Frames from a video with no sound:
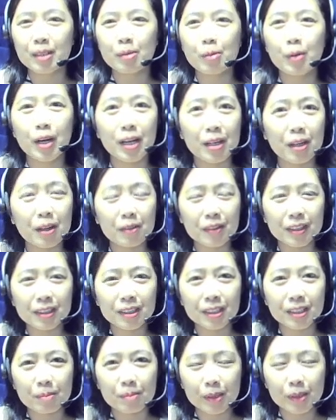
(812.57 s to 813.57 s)
one of the
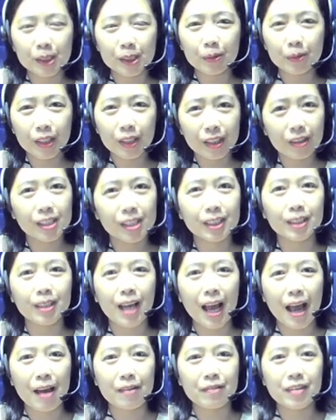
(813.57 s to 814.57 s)
topics we also
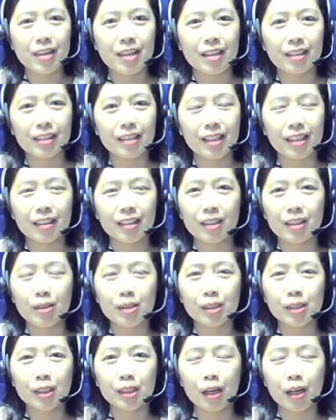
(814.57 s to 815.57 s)
have here, yeah, the
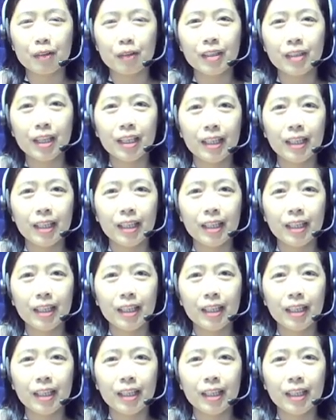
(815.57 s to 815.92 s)
use of